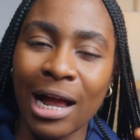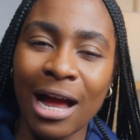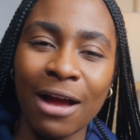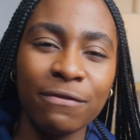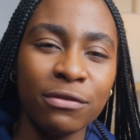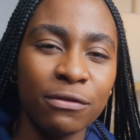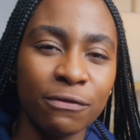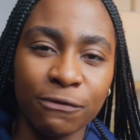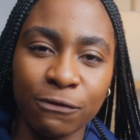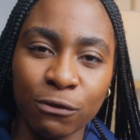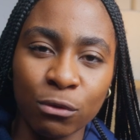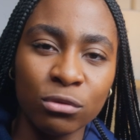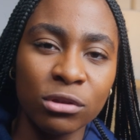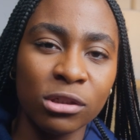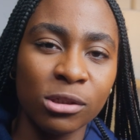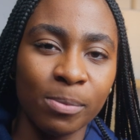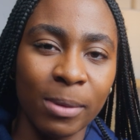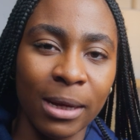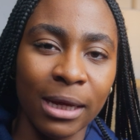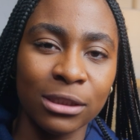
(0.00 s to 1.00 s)
have the full
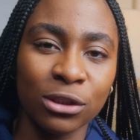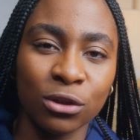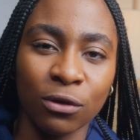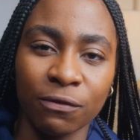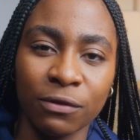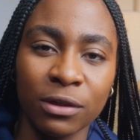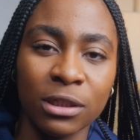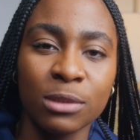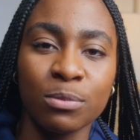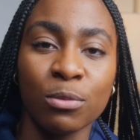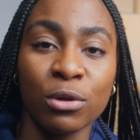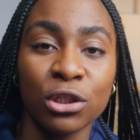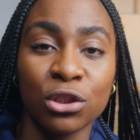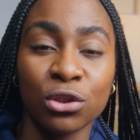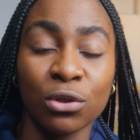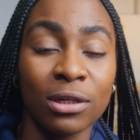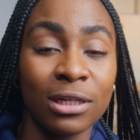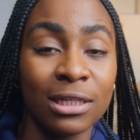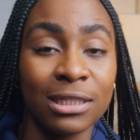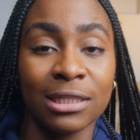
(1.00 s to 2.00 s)
specs of this
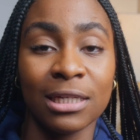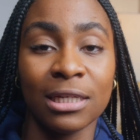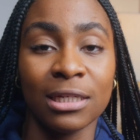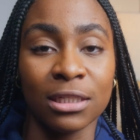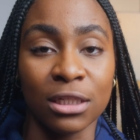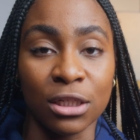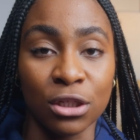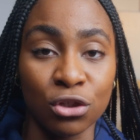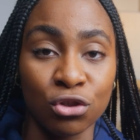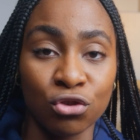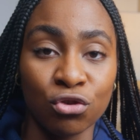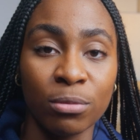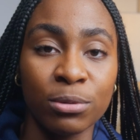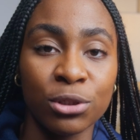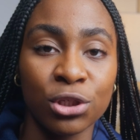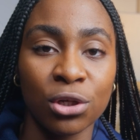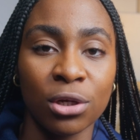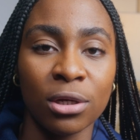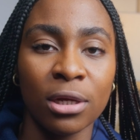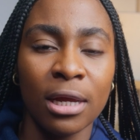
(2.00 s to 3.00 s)
monitor listed in the
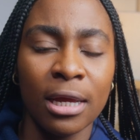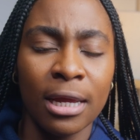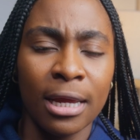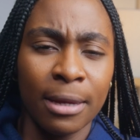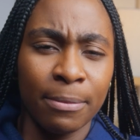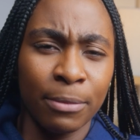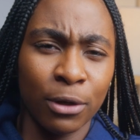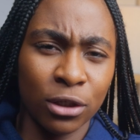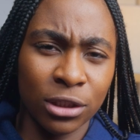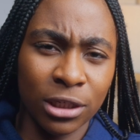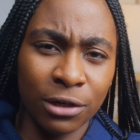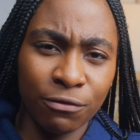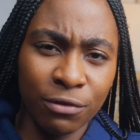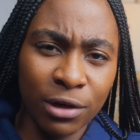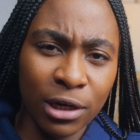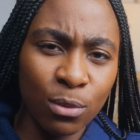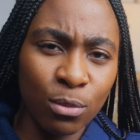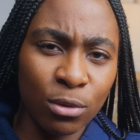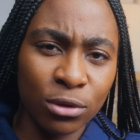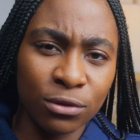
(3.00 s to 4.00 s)
description because I
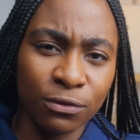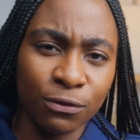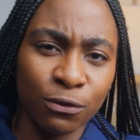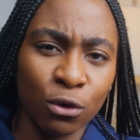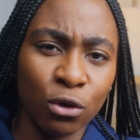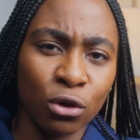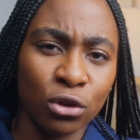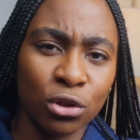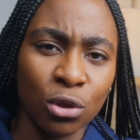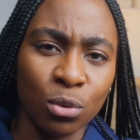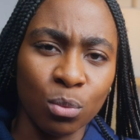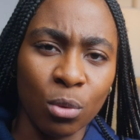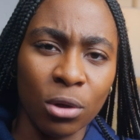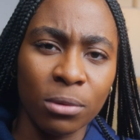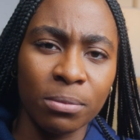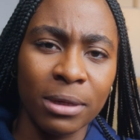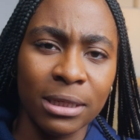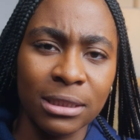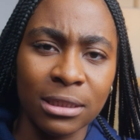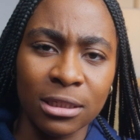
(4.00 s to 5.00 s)
really want to focus on
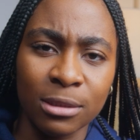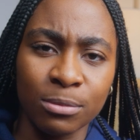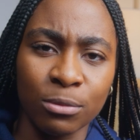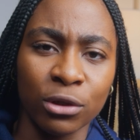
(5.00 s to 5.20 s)
what makes this